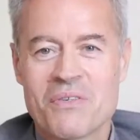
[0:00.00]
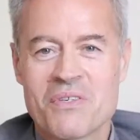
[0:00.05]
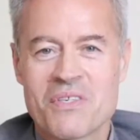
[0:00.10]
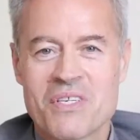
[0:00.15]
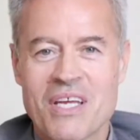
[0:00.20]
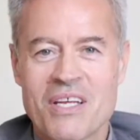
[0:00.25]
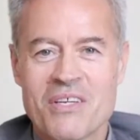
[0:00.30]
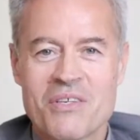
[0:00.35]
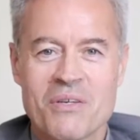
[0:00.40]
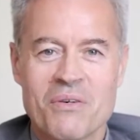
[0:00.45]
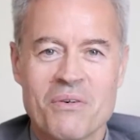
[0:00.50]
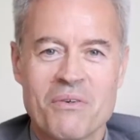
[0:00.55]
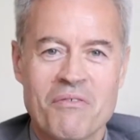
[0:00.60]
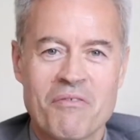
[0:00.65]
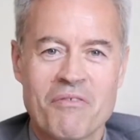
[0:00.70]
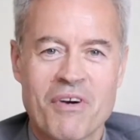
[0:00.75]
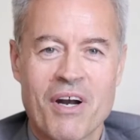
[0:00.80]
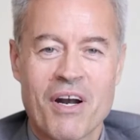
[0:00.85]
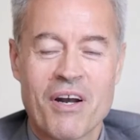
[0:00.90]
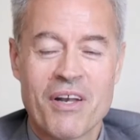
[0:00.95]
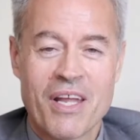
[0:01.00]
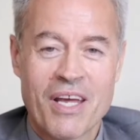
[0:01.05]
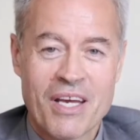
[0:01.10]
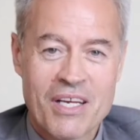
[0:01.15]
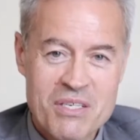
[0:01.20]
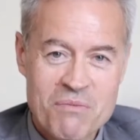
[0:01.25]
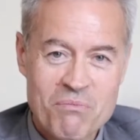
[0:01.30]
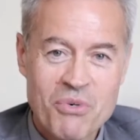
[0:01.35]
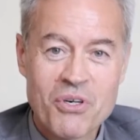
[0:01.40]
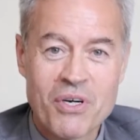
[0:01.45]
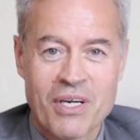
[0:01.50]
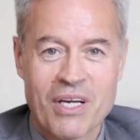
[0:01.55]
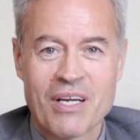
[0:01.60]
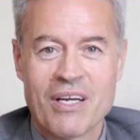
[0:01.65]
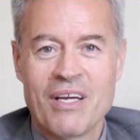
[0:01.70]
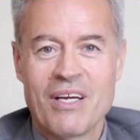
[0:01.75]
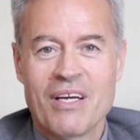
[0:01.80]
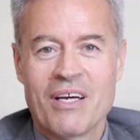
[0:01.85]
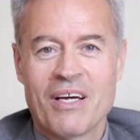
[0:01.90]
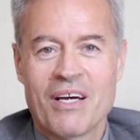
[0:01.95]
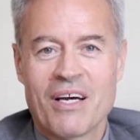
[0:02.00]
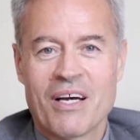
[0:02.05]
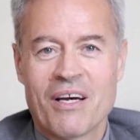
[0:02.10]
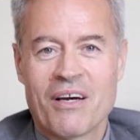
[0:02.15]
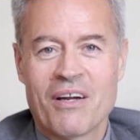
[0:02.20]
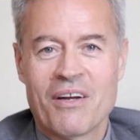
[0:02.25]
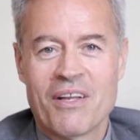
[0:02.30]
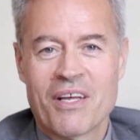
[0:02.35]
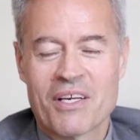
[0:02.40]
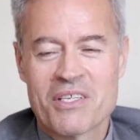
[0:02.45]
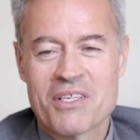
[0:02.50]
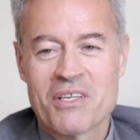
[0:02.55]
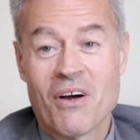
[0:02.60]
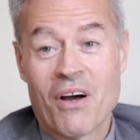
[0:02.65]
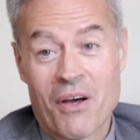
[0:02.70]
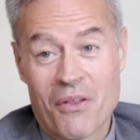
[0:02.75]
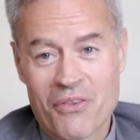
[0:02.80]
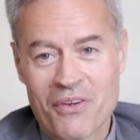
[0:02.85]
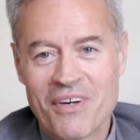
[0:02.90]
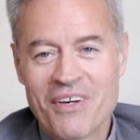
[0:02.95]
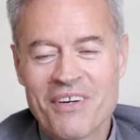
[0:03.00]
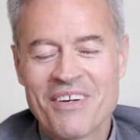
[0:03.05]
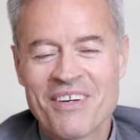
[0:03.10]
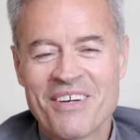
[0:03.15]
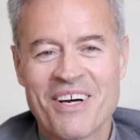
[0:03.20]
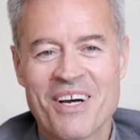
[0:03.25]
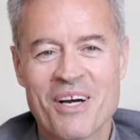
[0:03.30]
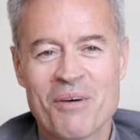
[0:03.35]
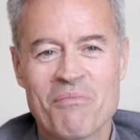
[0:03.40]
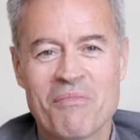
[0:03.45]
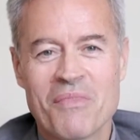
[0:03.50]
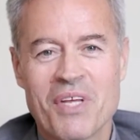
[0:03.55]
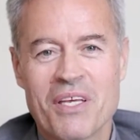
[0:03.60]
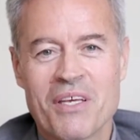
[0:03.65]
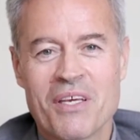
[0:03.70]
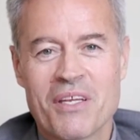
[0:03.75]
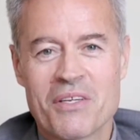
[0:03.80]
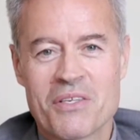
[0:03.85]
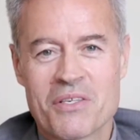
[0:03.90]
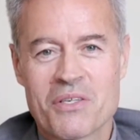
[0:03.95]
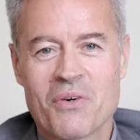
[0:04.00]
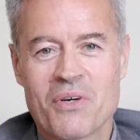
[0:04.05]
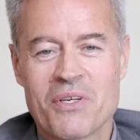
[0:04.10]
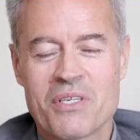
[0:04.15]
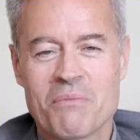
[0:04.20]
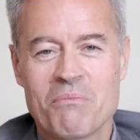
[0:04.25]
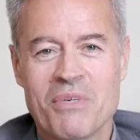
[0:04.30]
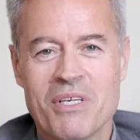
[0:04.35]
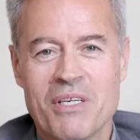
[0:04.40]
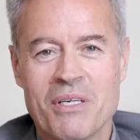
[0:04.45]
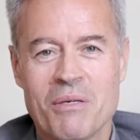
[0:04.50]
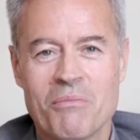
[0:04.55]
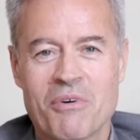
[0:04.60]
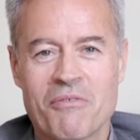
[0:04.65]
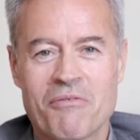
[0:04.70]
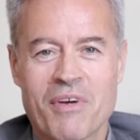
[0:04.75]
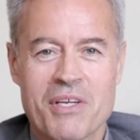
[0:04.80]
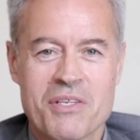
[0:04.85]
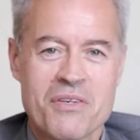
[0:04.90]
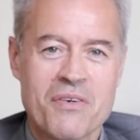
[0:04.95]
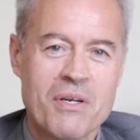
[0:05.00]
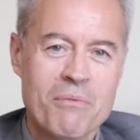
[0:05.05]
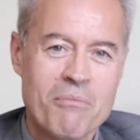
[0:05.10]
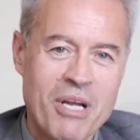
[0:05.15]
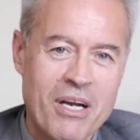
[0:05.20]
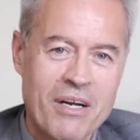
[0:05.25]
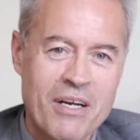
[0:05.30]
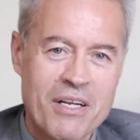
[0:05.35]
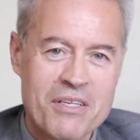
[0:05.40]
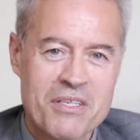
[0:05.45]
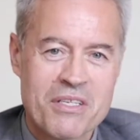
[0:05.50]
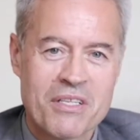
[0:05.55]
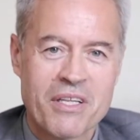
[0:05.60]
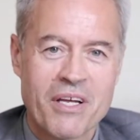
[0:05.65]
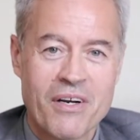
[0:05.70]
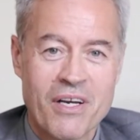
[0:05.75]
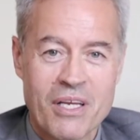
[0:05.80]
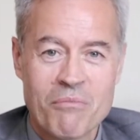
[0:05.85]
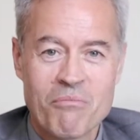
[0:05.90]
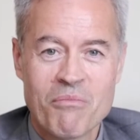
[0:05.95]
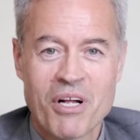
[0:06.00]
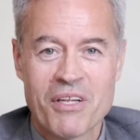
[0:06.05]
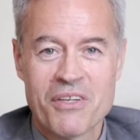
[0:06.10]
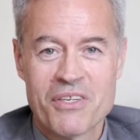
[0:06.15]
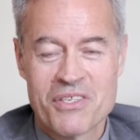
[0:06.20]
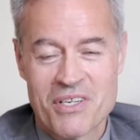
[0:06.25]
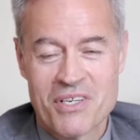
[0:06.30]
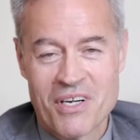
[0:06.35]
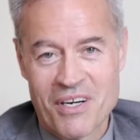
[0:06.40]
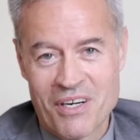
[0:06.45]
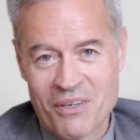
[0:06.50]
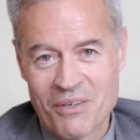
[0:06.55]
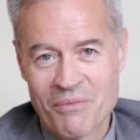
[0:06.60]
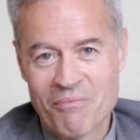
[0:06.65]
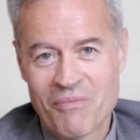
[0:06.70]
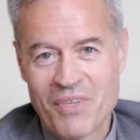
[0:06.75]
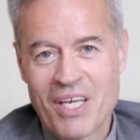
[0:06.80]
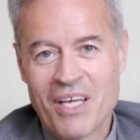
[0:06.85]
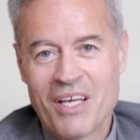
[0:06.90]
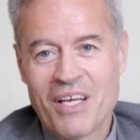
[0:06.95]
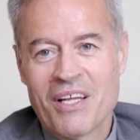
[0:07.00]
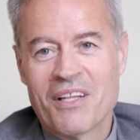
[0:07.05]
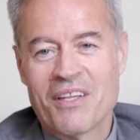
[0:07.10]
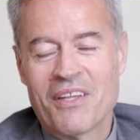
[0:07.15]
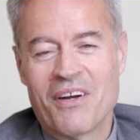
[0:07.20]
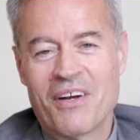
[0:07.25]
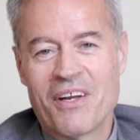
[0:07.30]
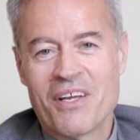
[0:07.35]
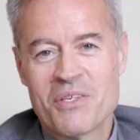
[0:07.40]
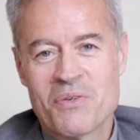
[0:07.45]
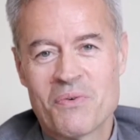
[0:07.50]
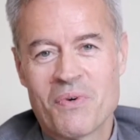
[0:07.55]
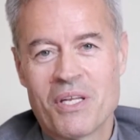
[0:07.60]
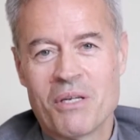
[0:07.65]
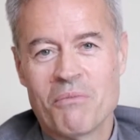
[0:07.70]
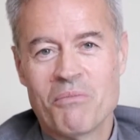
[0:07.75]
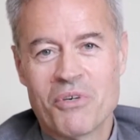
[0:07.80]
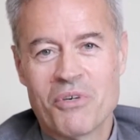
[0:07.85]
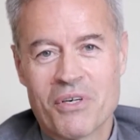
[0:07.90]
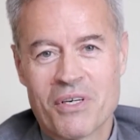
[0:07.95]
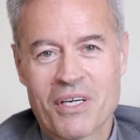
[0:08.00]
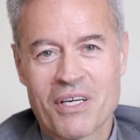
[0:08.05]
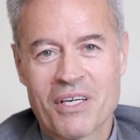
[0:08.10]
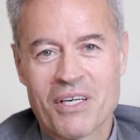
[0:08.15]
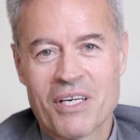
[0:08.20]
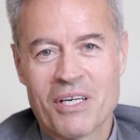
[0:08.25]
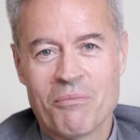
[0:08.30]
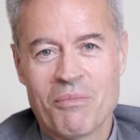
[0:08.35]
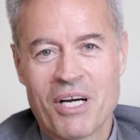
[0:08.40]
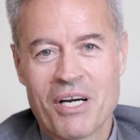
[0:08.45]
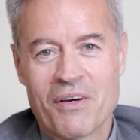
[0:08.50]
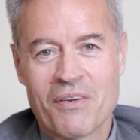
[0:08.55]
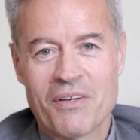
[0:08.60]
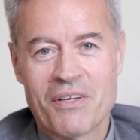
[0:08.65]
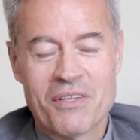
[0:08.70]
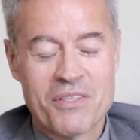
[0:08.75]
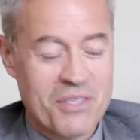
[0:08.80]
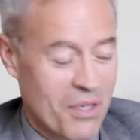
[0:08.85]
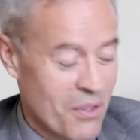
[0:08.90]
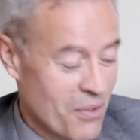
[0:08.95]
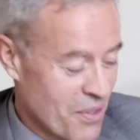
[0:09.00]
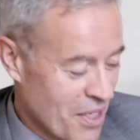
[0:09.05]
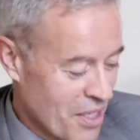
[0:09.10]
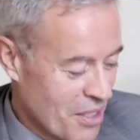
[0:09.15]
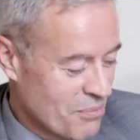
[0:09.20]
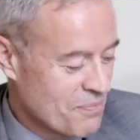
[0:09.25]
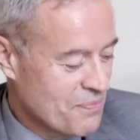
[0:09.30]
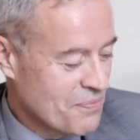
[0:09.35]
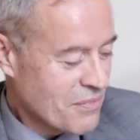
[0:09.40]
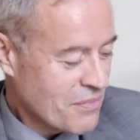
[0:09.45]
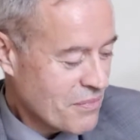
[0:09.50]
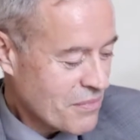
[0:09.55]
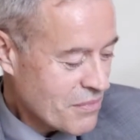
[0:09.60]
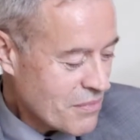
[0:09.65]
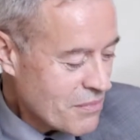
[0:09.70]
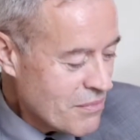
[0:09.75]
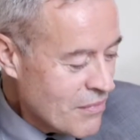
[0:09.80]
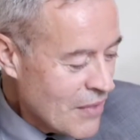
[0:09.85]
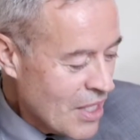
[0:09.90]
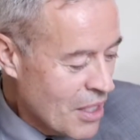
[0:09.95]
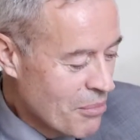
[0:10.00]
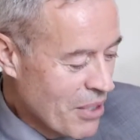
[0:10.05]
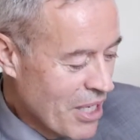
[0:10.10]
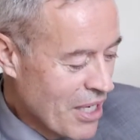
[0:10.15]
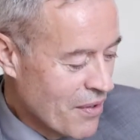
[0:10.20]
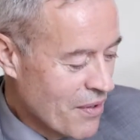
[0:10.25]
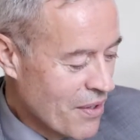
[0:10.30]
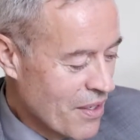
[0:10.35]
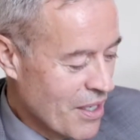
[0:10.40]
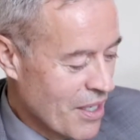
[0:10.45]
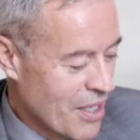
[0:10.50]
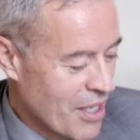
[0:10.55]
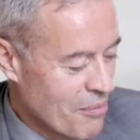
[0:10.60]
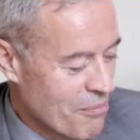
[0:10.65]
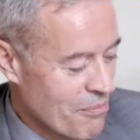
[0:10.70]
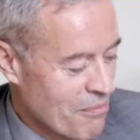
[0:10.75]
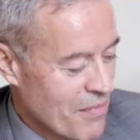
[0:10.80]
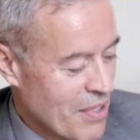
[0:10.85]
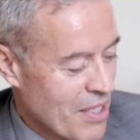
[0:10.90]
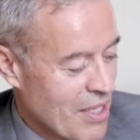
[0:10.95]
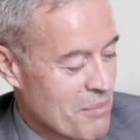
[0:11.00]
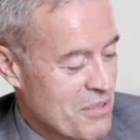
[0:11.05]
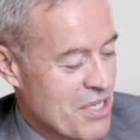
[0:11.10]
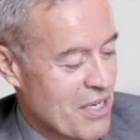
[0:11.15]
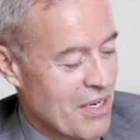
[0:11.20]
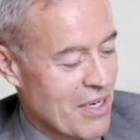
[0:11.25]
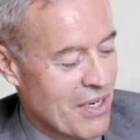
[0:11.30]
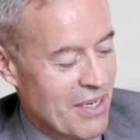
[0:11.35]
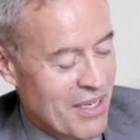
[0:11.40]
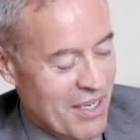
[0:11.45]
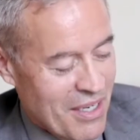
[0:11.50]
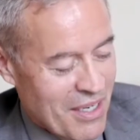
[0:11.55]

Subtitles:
stay tuned for our next book, our next author, and it's going to be Professor Emeritus Larry Baldessaro. Larry has written a book about Tony Lazzari.